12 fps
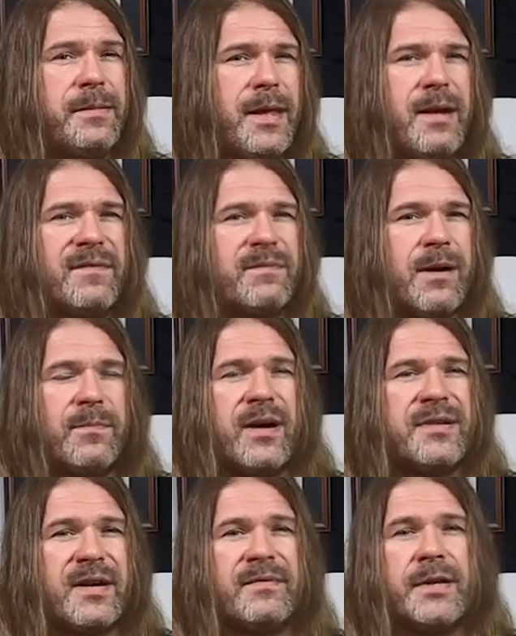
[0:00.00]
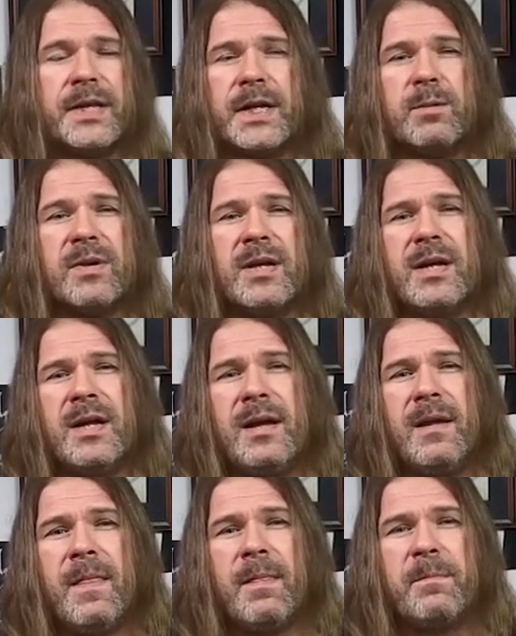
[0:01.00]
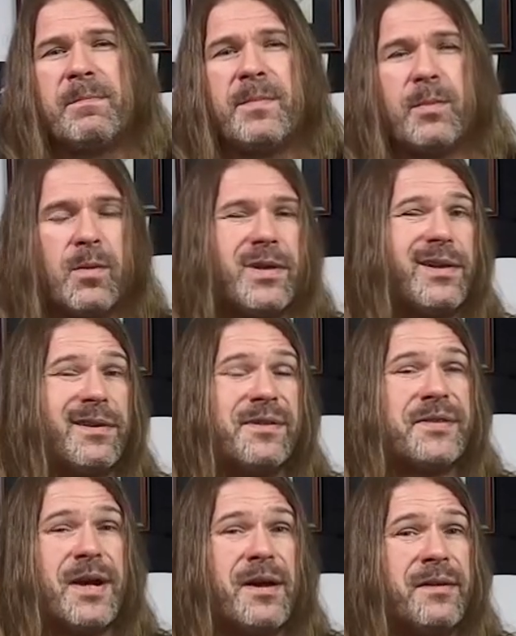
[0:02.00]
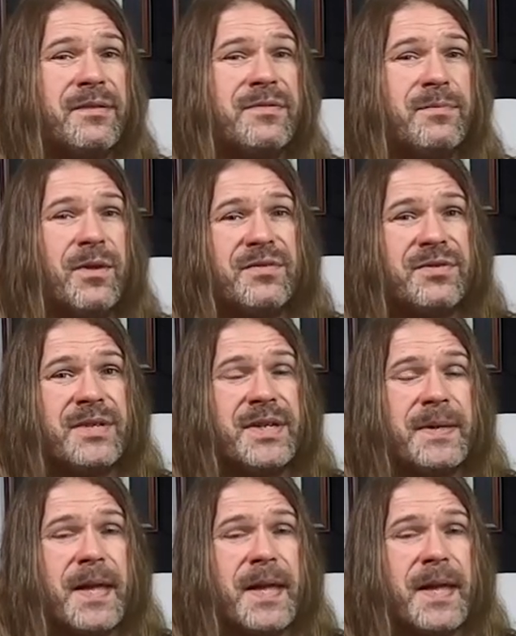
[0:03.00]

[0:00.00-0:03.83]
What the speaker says: don't have to memorize everything, but people want to learn songs mostly,